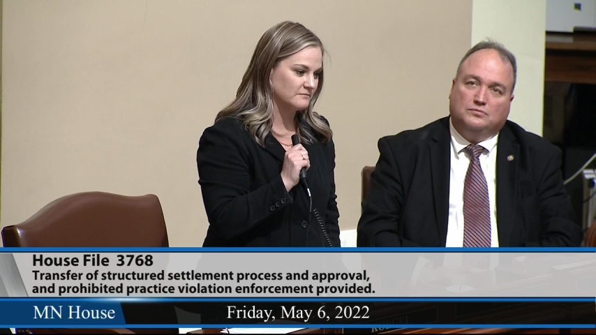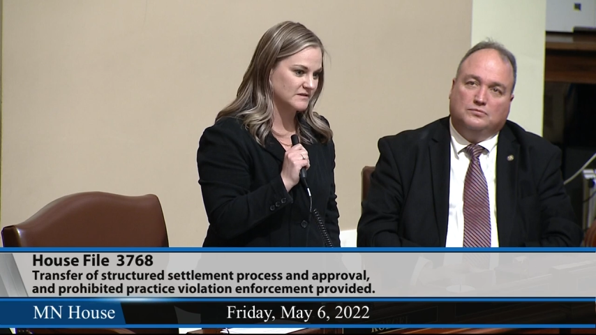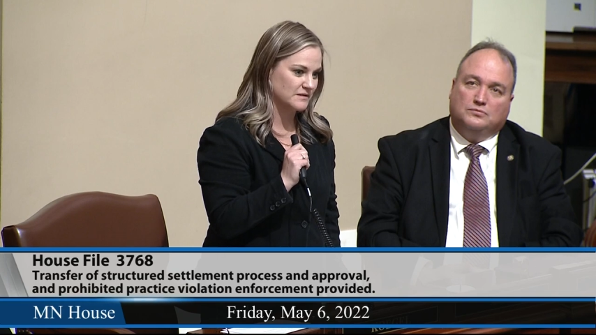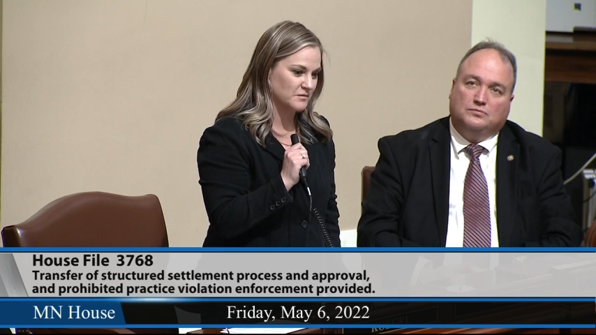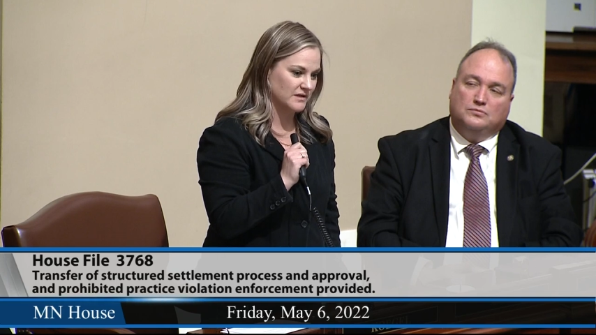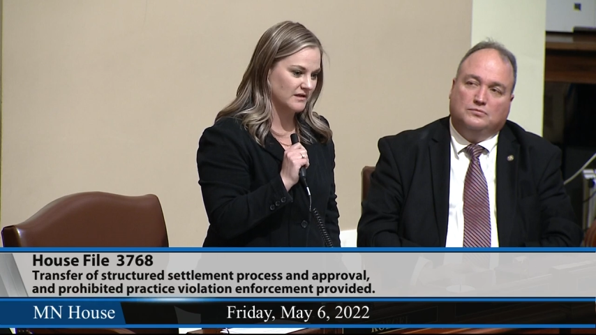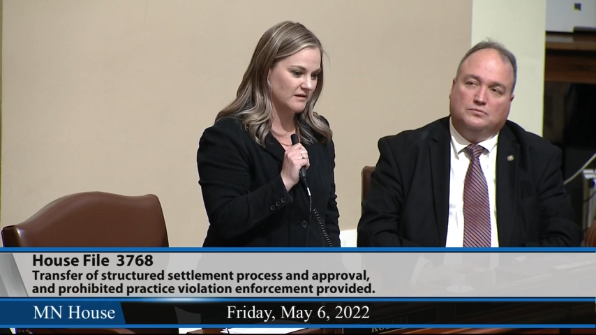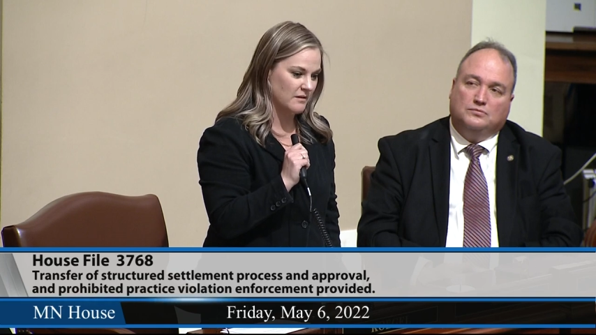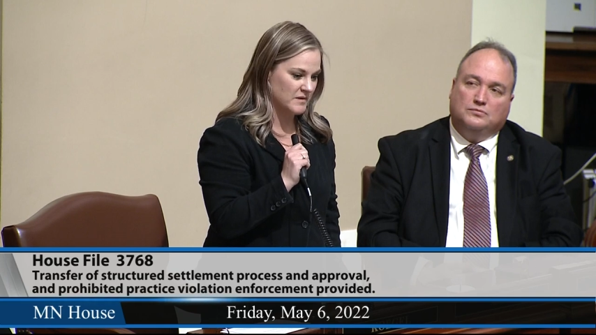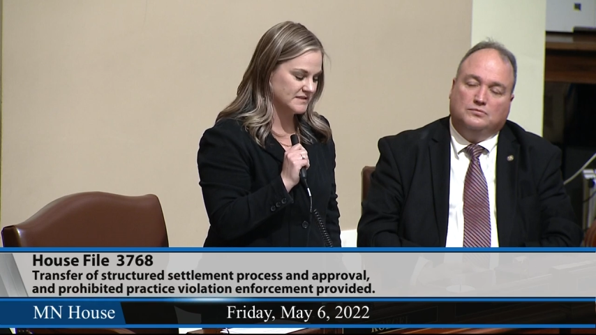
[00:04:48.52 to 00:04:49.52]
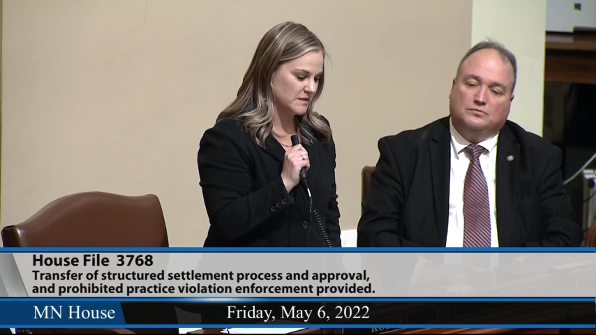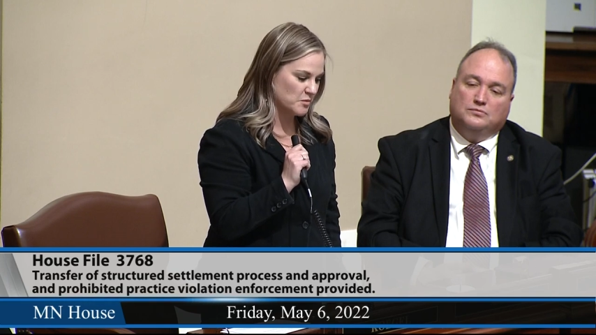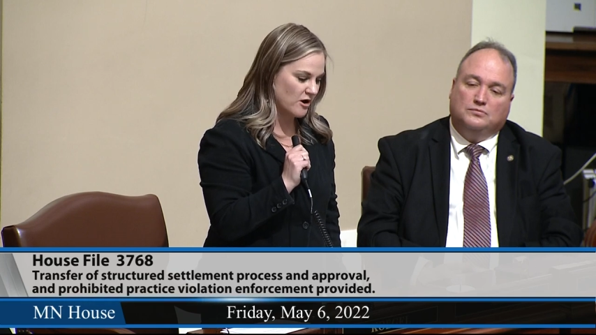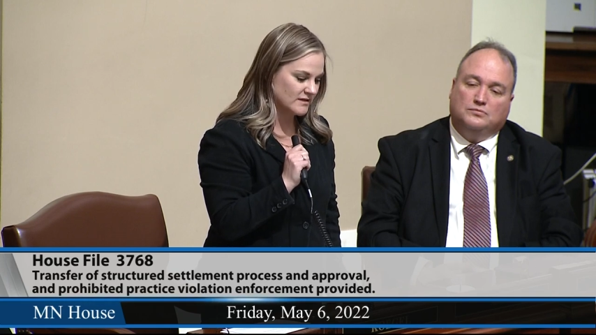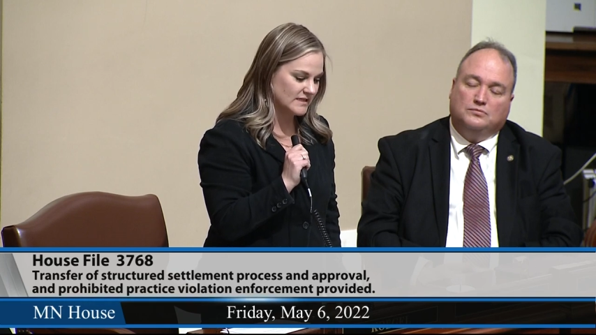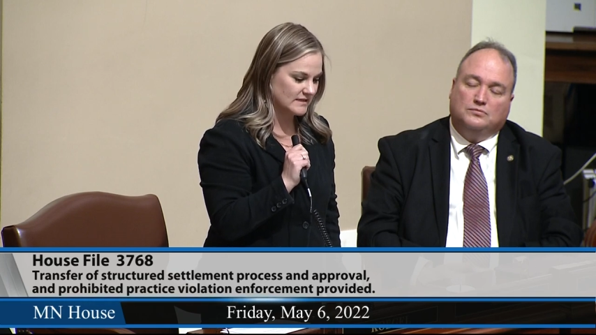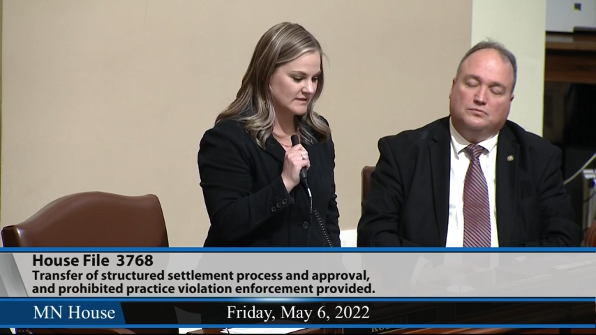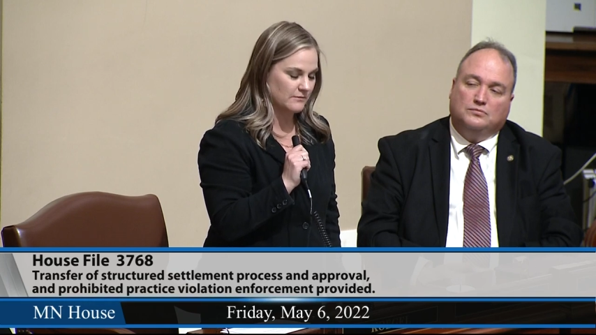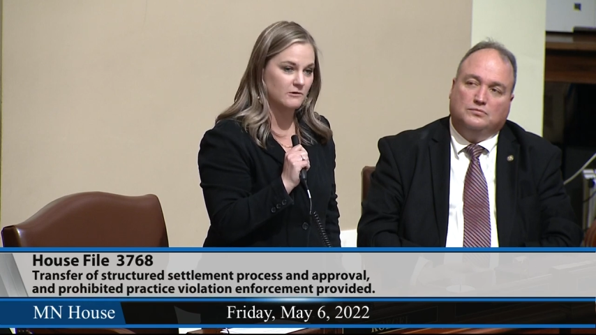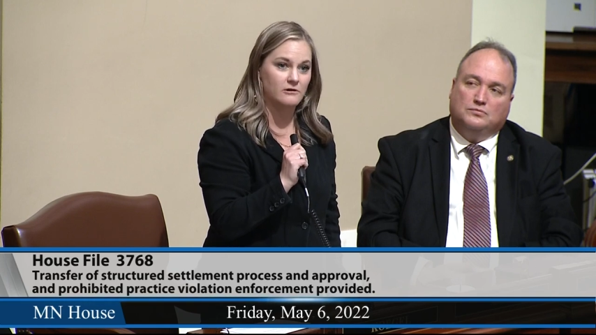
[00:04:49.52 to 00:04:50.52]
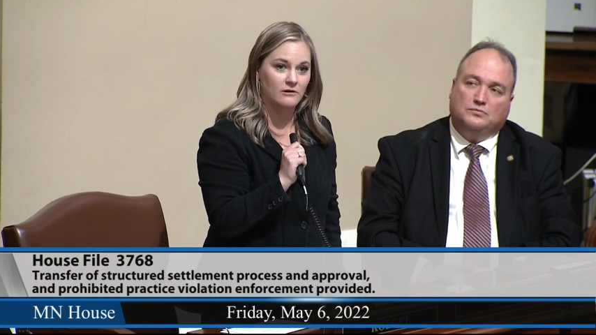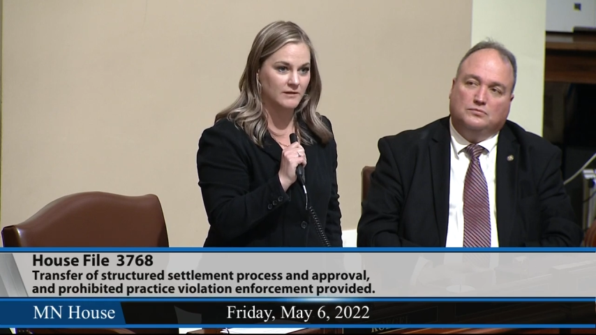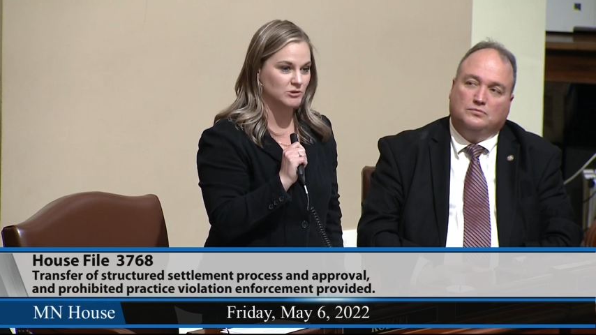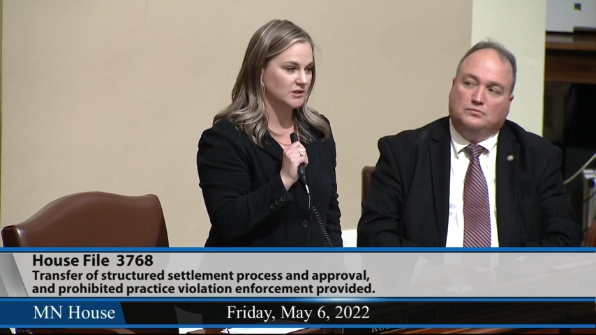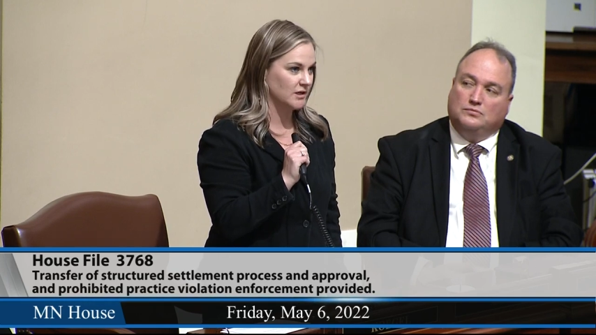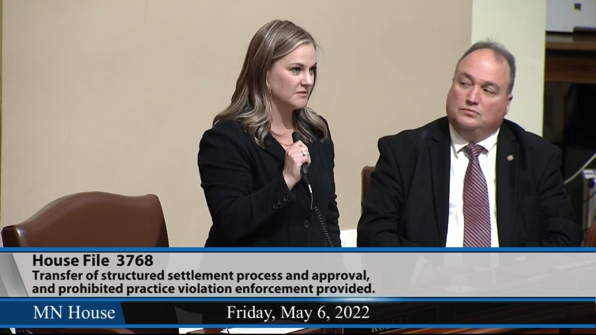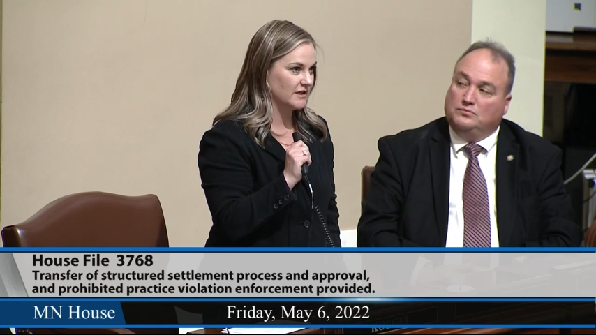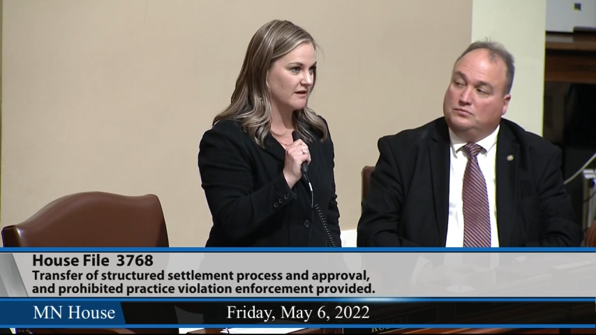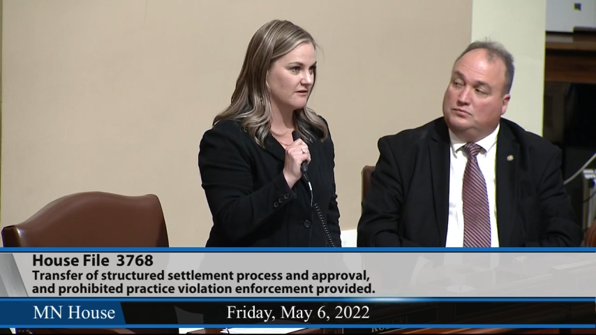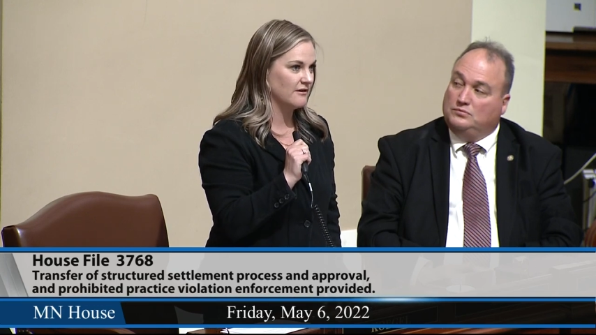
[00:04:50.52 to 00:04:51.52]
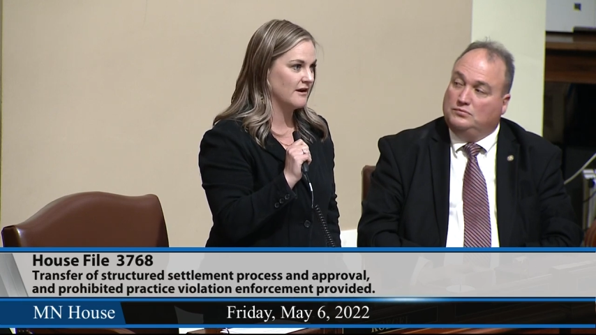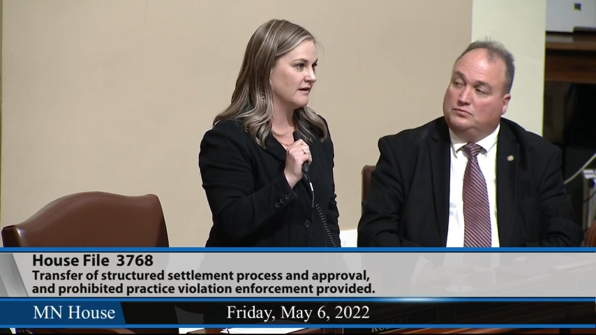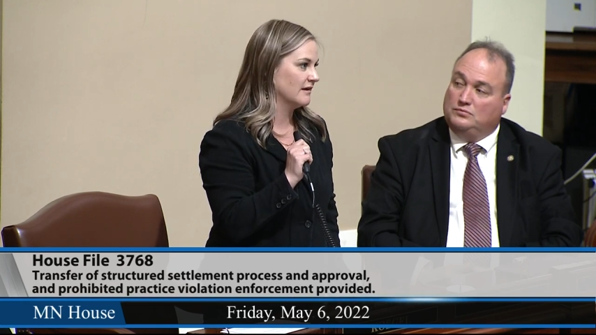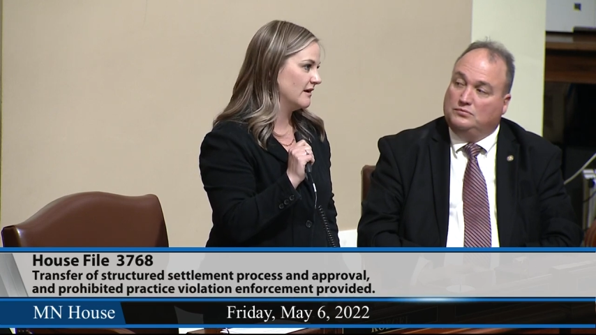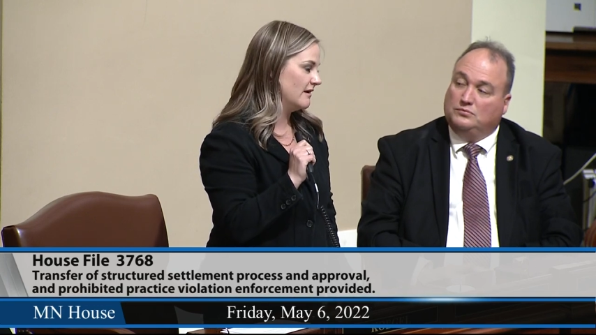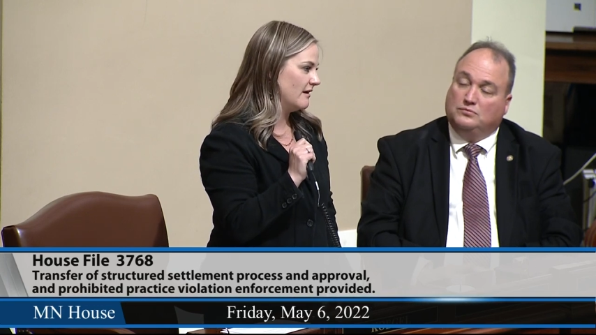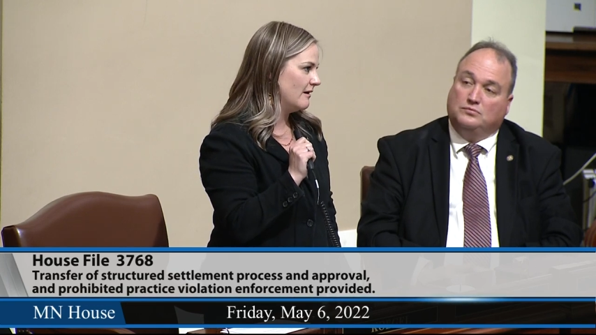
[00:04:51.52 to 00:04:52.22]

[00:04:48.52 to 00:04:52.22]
Speaker 1: was a really amazing process that we were all able to come together and get